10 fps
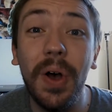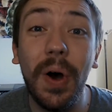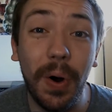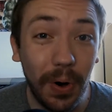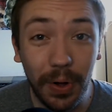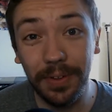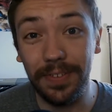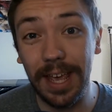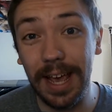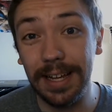all of
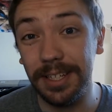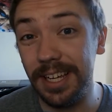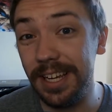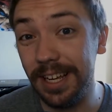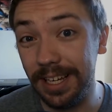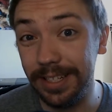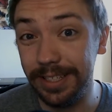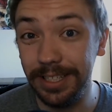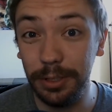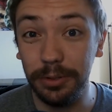that in a
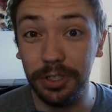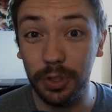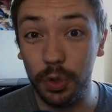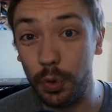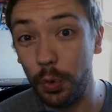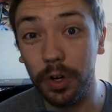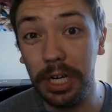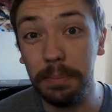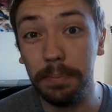continued story,